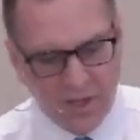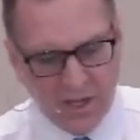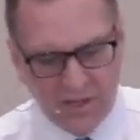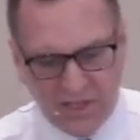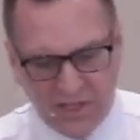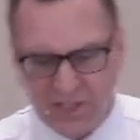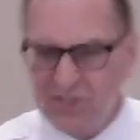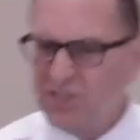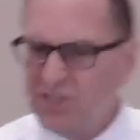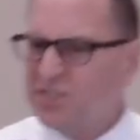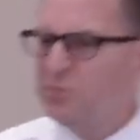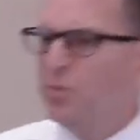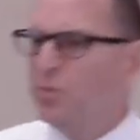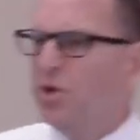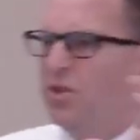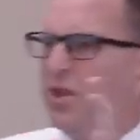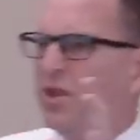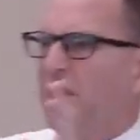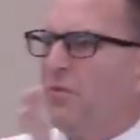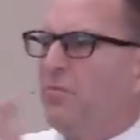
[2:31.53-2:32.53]
Is this just
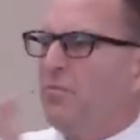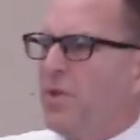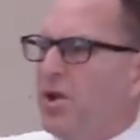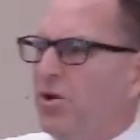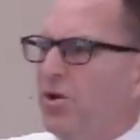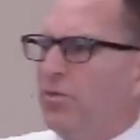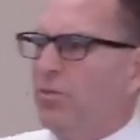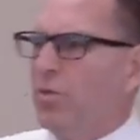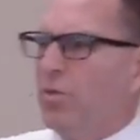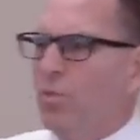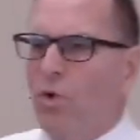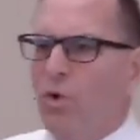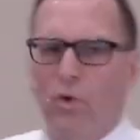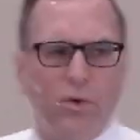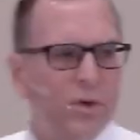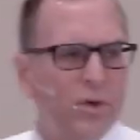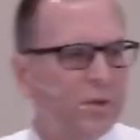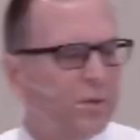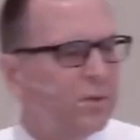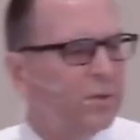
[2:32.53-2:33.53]
merely a mere
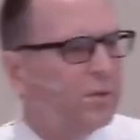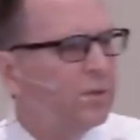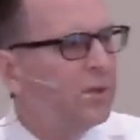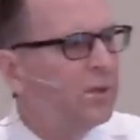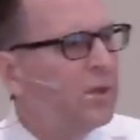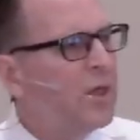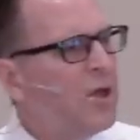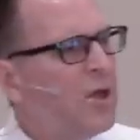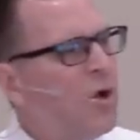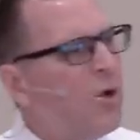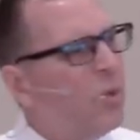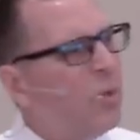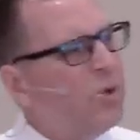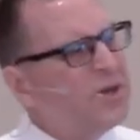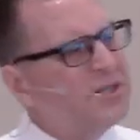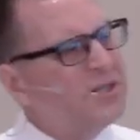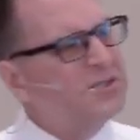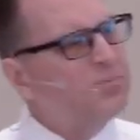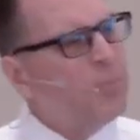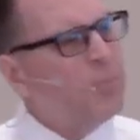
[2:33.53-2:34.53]
memorial?
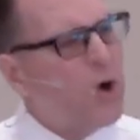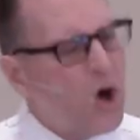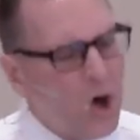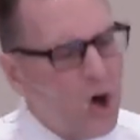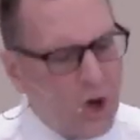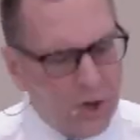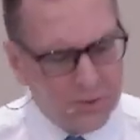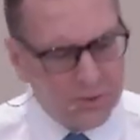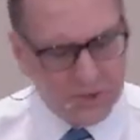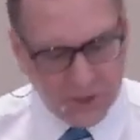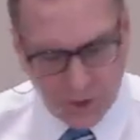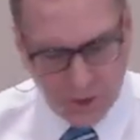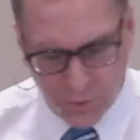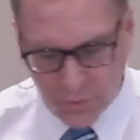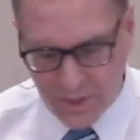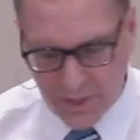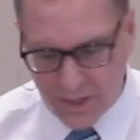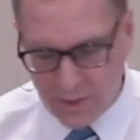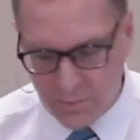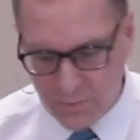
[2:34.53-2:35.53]
What is Paul
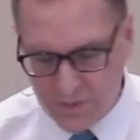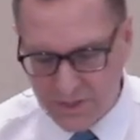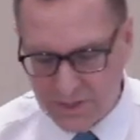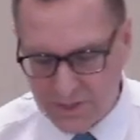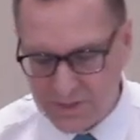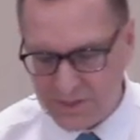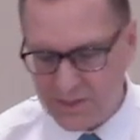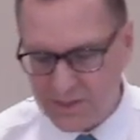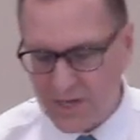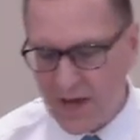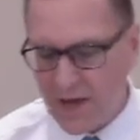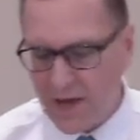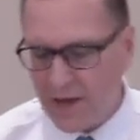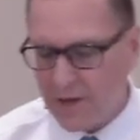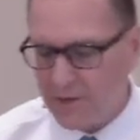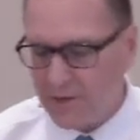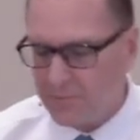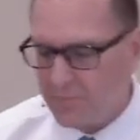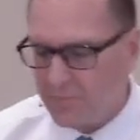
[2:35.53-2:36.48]
doing with this sign?